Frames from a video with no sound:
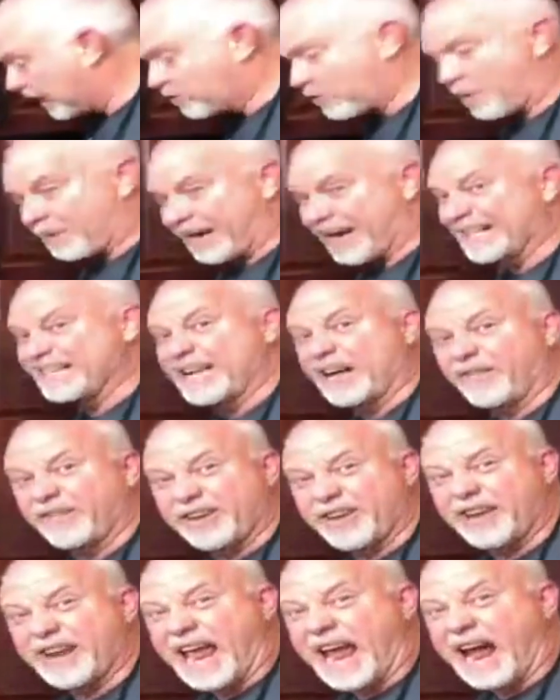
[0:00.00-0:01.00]
That's why we're going to
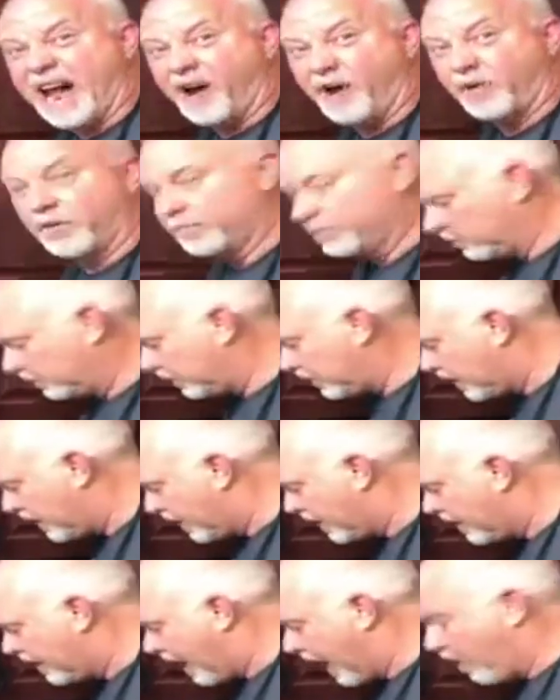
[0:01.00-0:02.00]
telling you now.
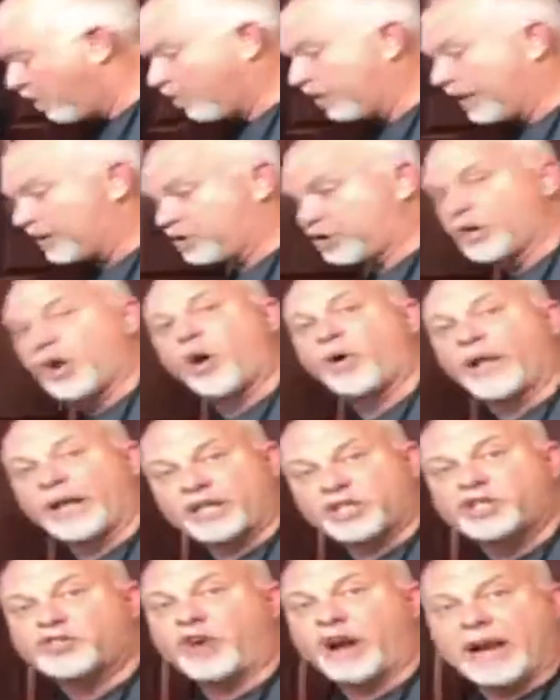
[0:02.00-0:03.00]
And we'll let you know
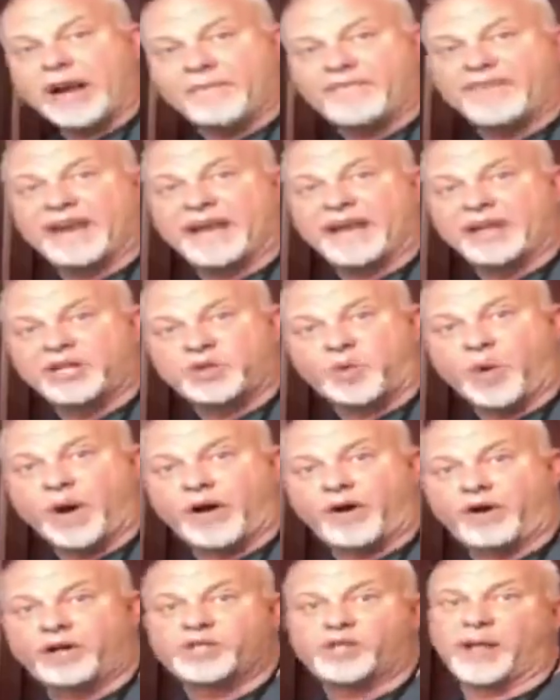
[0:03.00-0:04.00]
like straight up via
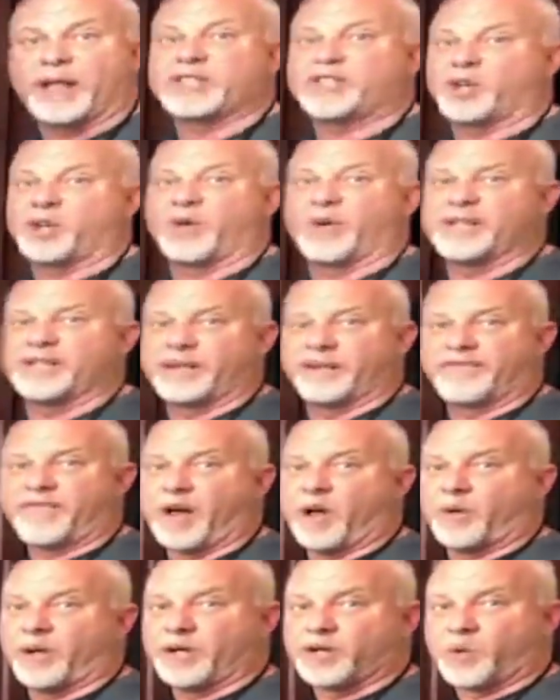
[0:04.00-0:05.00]
Twitter. So that's a good reason to
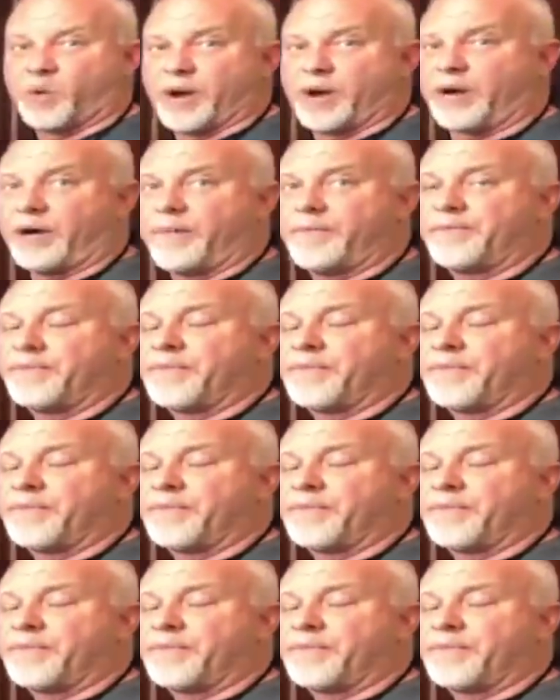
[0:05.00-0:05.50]
follow on Twitter.